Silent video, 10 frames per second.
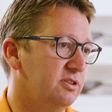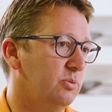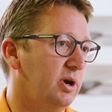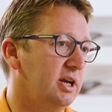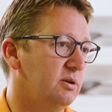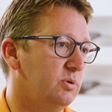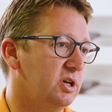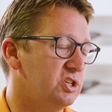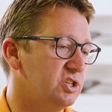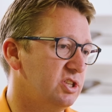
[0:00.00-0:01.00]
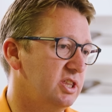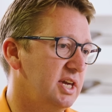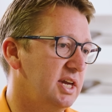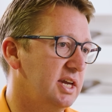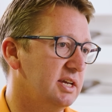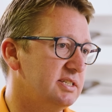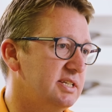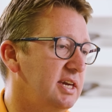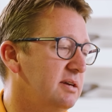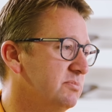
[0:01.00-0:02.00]
the way in which the
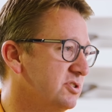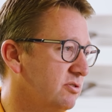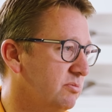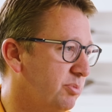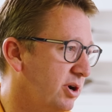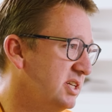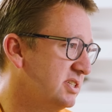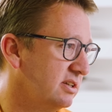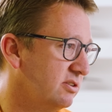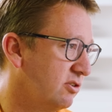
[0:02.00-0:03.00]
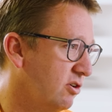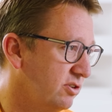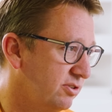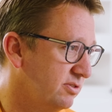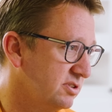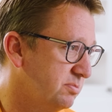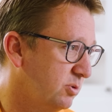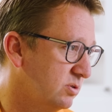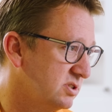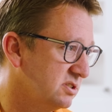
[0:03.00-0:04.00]
teams are embracing the growth of the
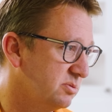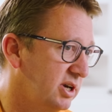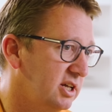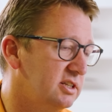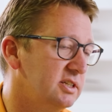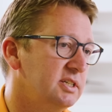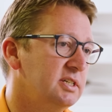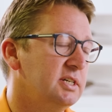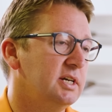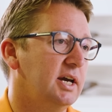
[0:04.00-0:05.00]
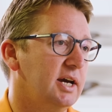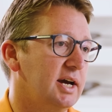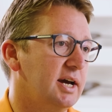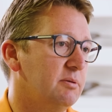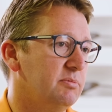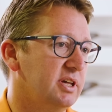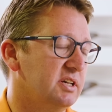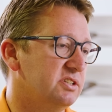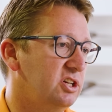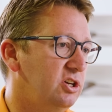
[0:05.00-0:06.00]
sport as well.
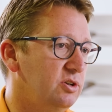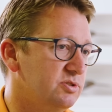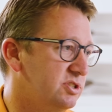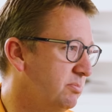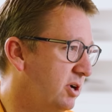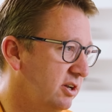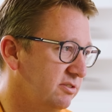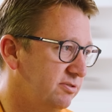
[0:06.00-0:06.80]
There's huge demand